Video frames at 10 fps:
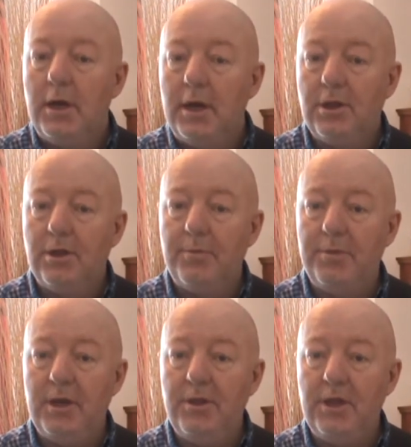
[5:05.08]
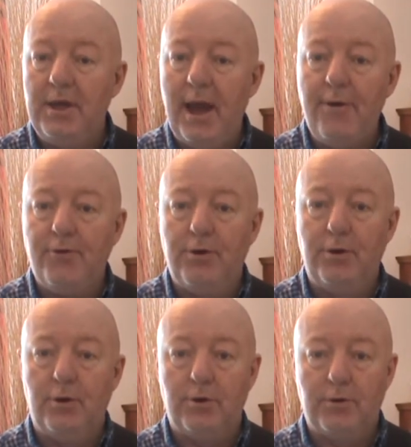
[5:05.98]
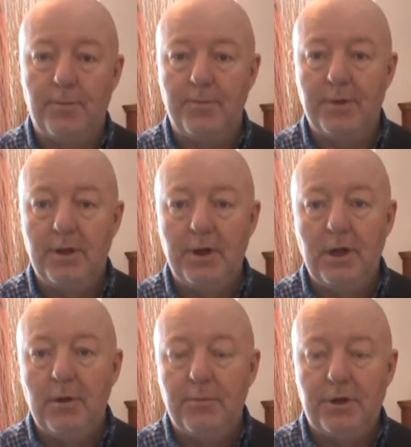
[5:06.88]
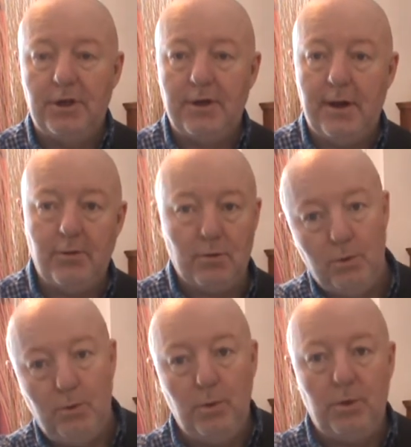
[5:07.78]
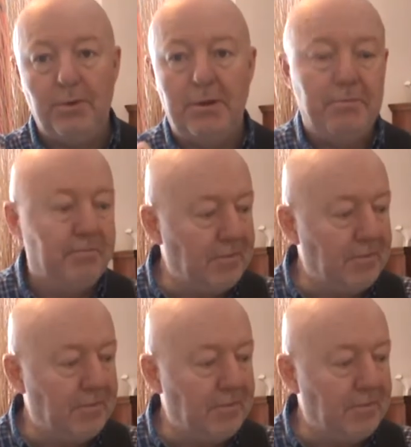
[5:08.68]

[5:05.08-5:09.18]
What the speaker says: it's going to be the F chord, but it's a bit